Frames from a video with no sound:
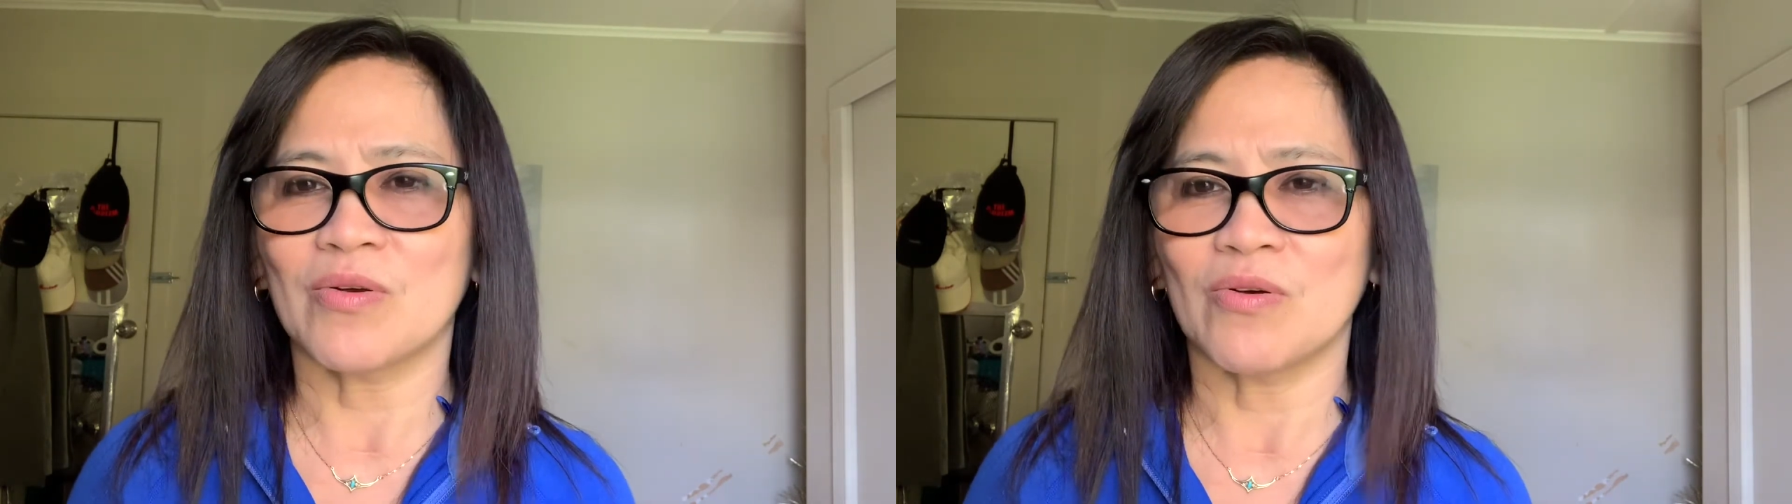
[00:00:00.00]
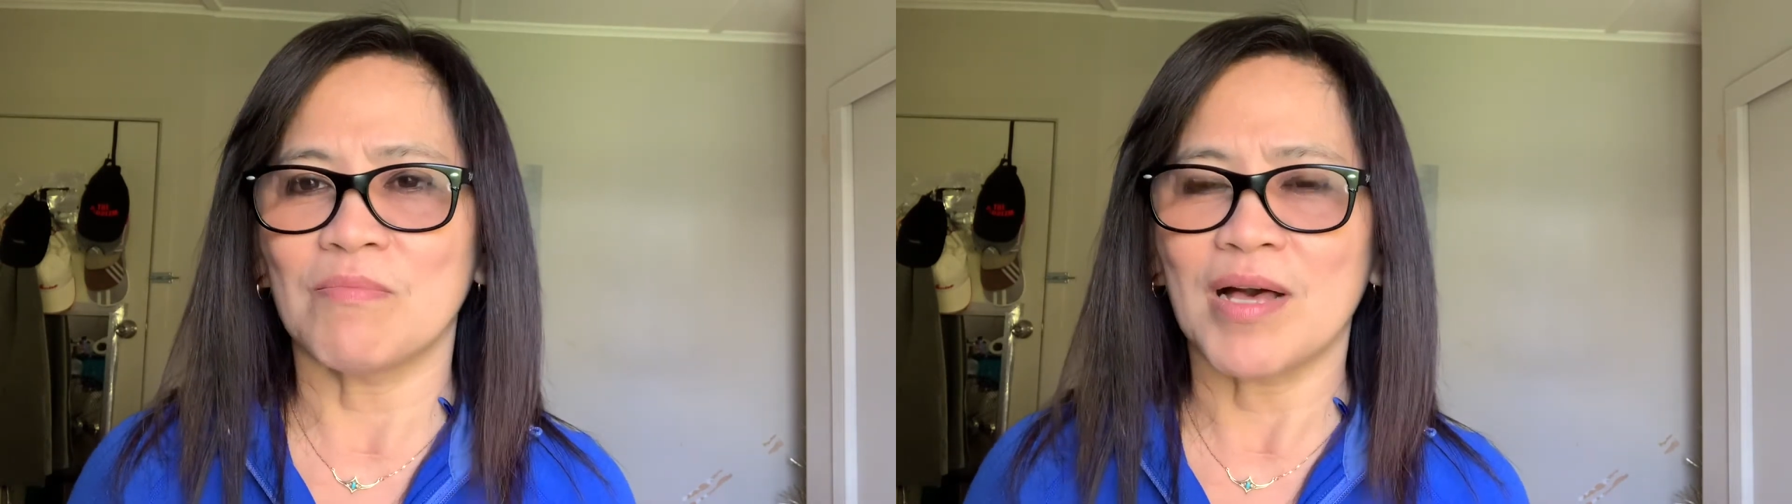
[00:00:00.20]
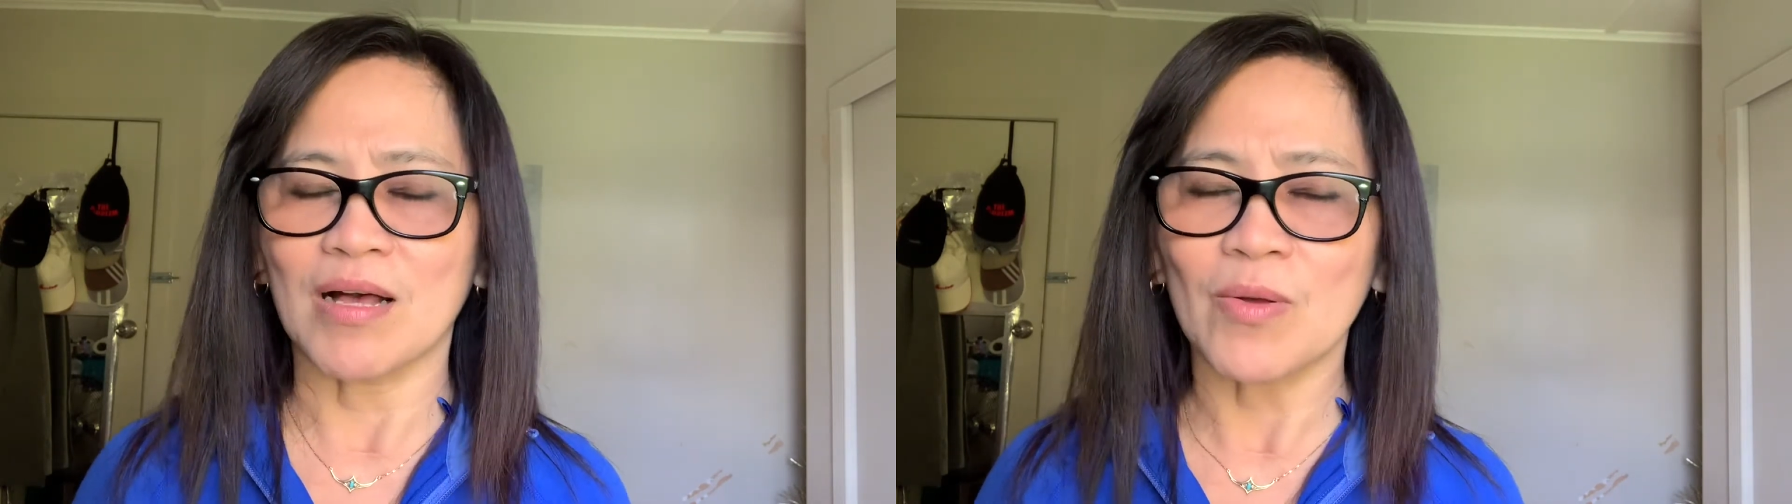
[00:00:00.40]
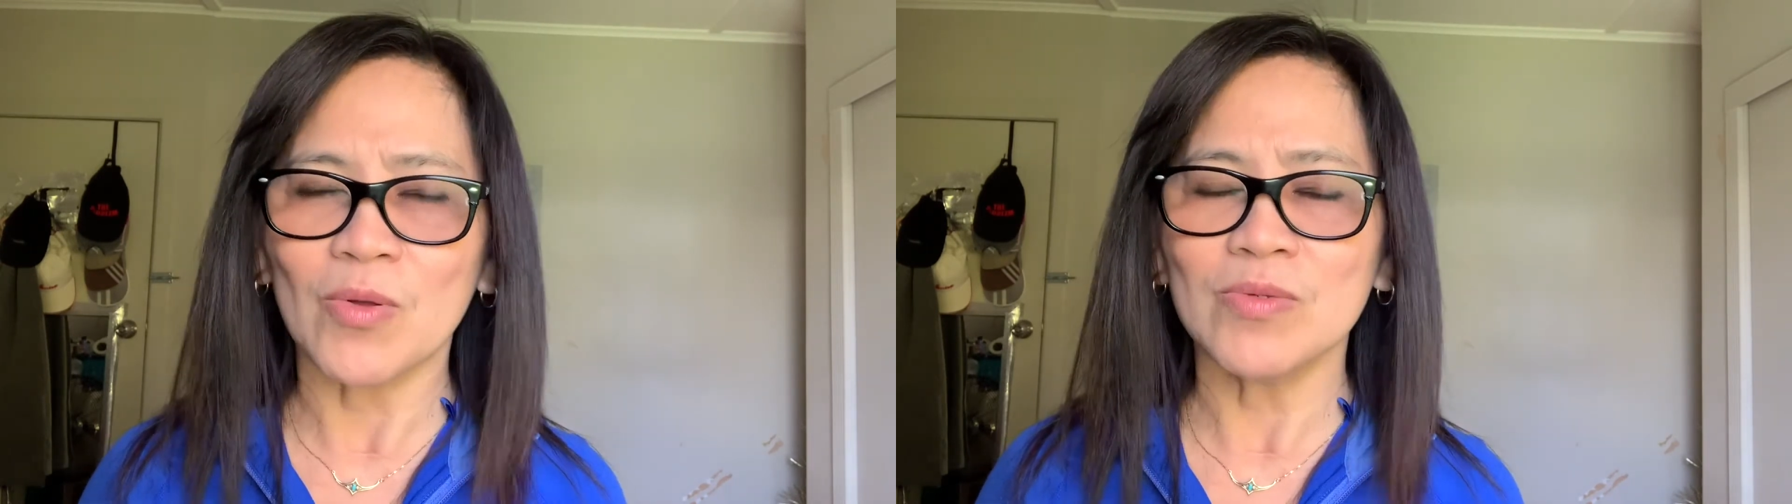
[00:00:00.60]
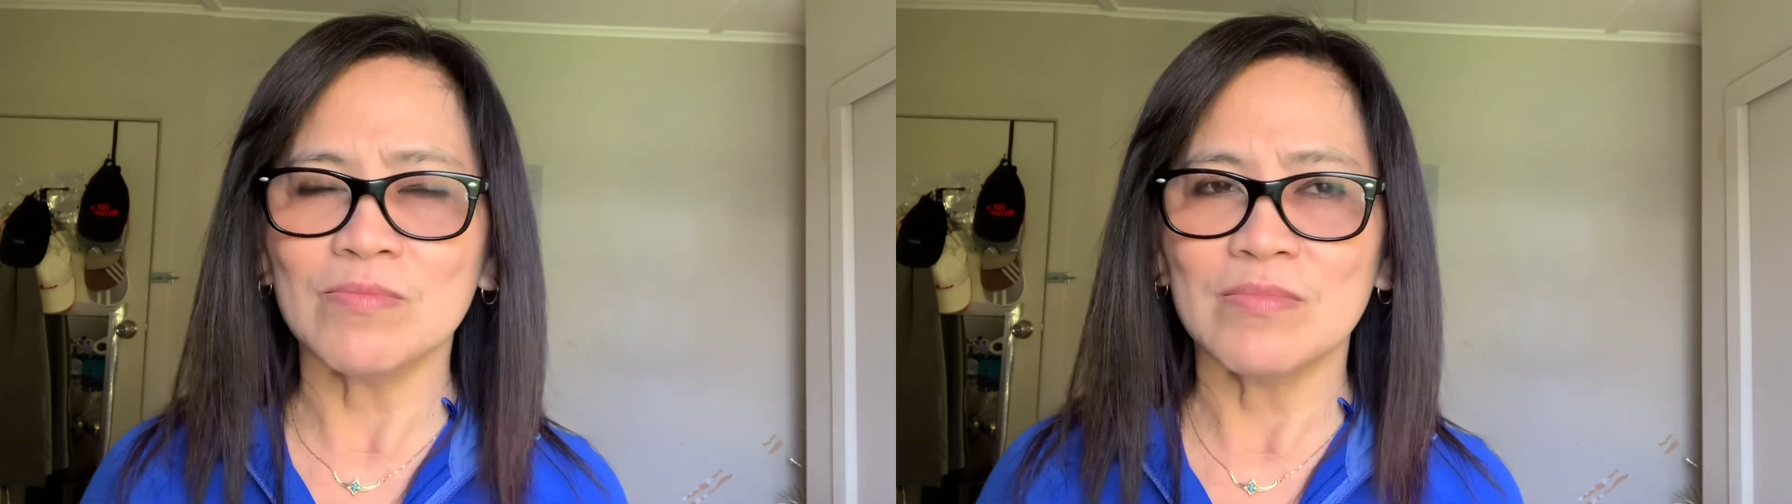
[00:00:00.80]
ko back
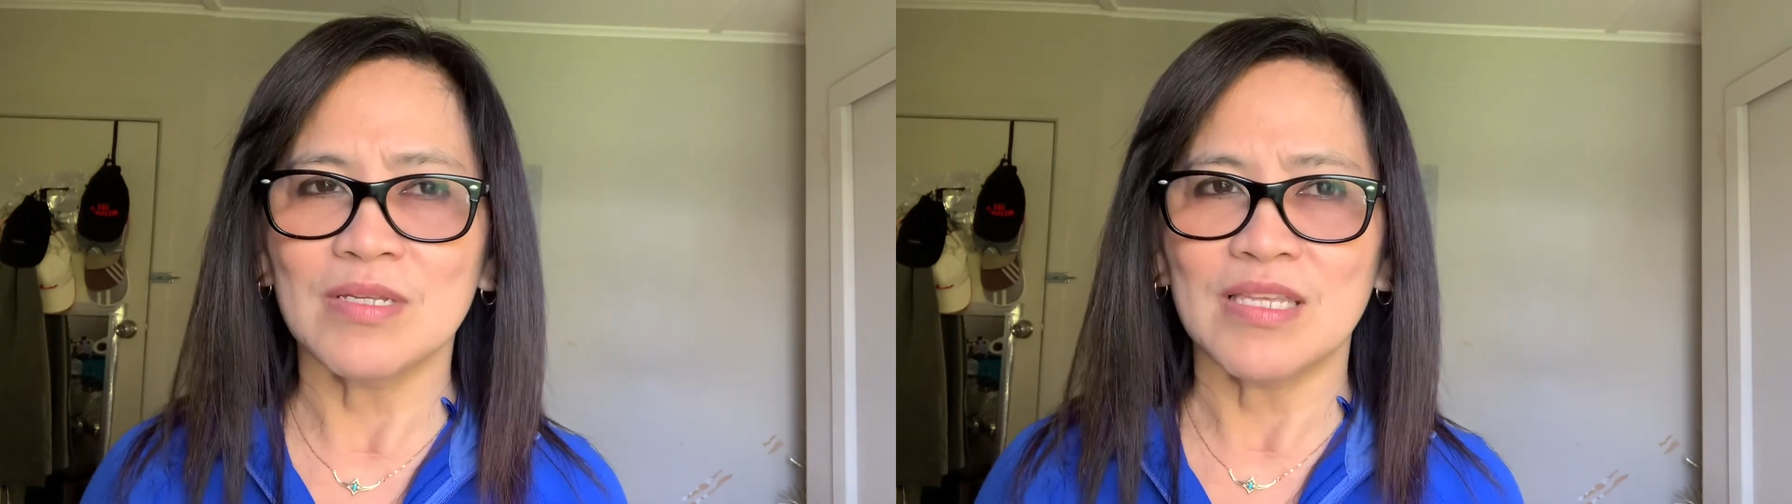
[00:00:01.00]
home,